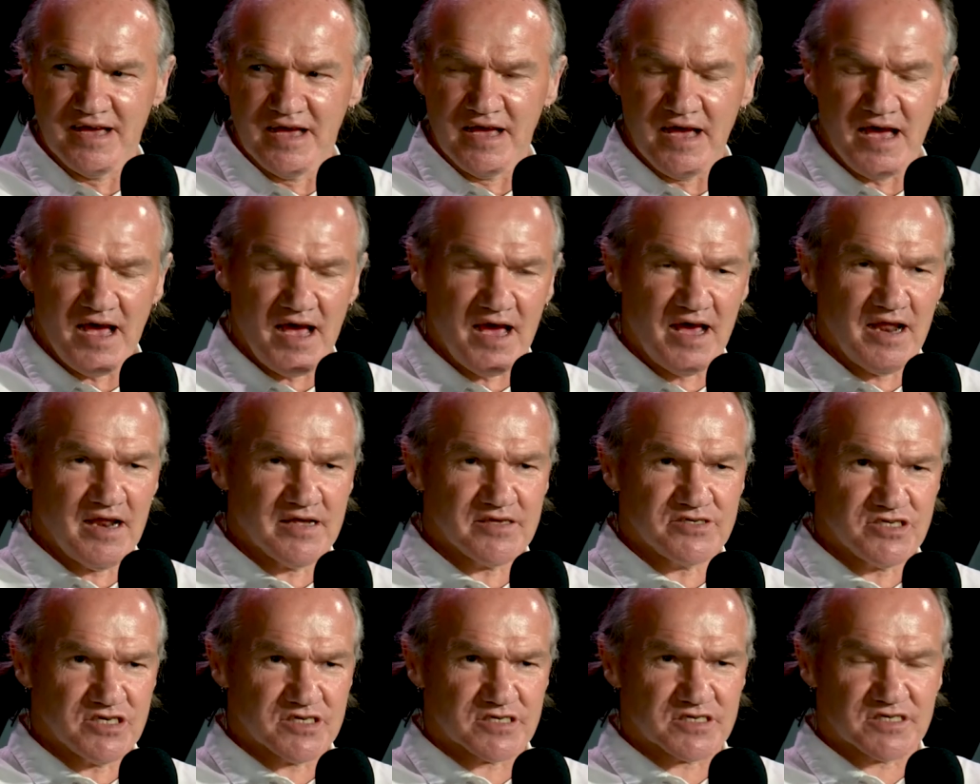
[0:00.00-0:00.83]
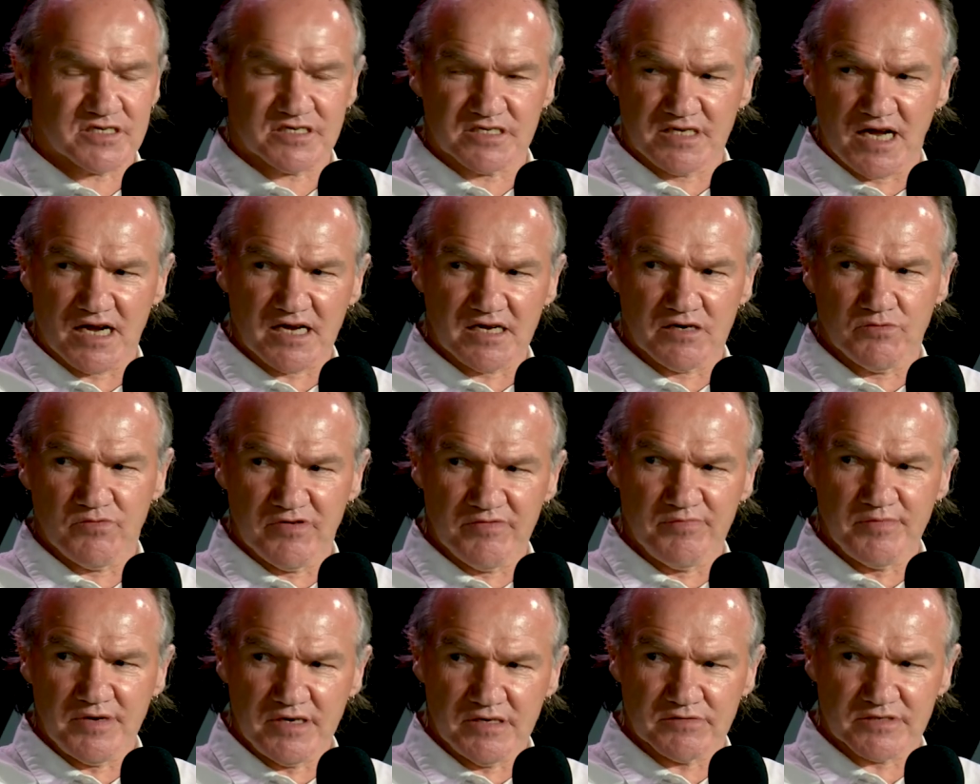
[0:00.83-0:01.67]
and it just stuck with
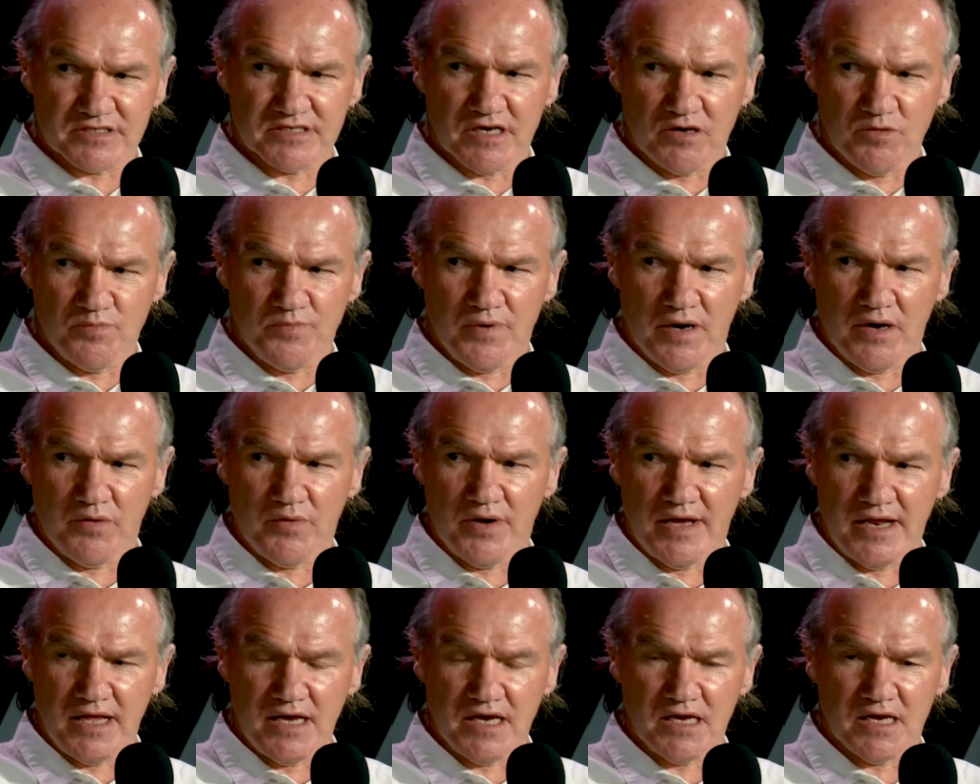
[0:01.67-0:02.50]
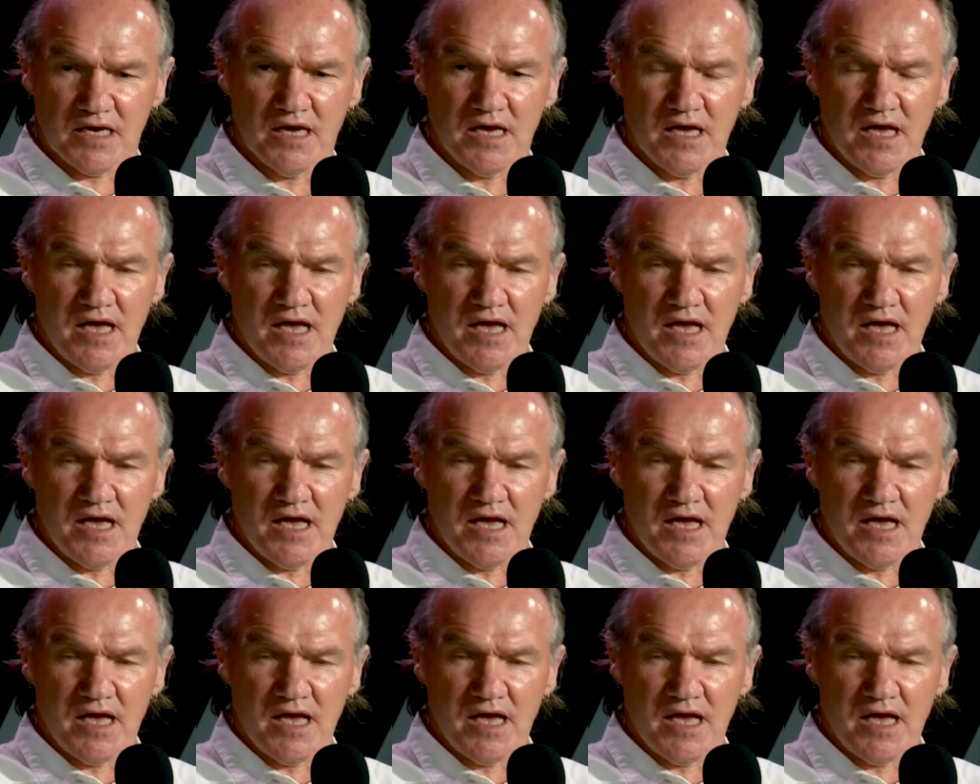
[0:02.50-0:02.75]
me. It was so poetic.